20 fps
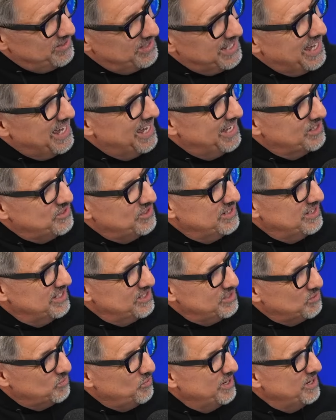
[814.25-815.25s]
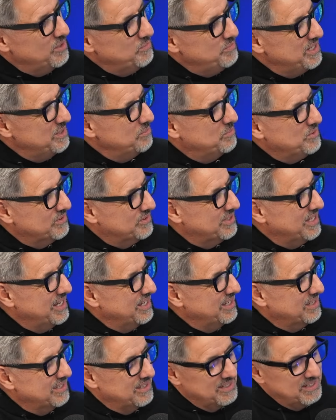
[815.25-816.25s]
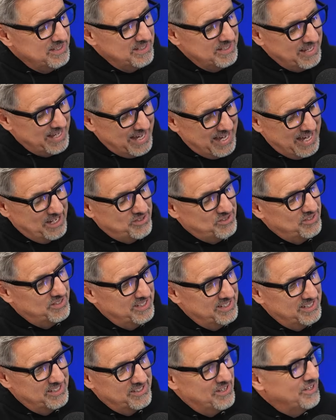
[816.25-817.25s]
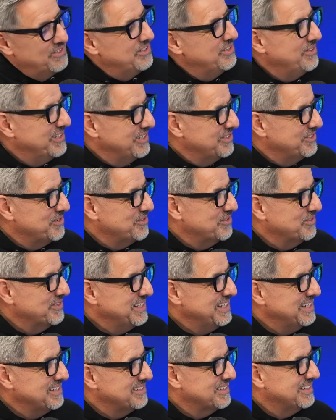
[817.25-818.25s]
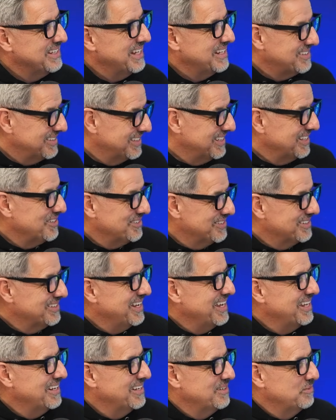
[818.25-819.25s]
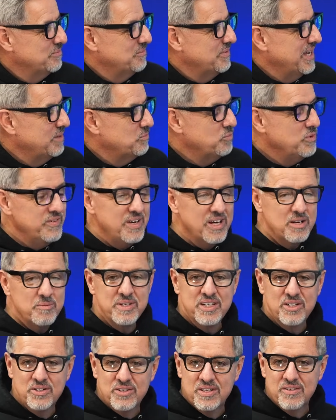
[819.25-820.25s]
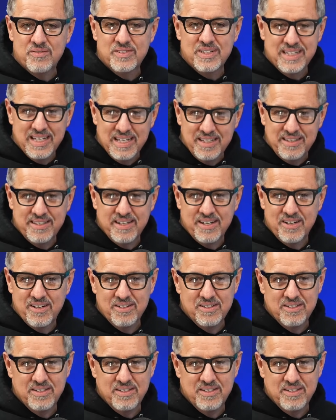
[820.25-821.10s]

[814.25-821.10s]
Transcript: the action is, where people take action is on their internal needs. And that's the unstated. And we've got to be good enough to get there.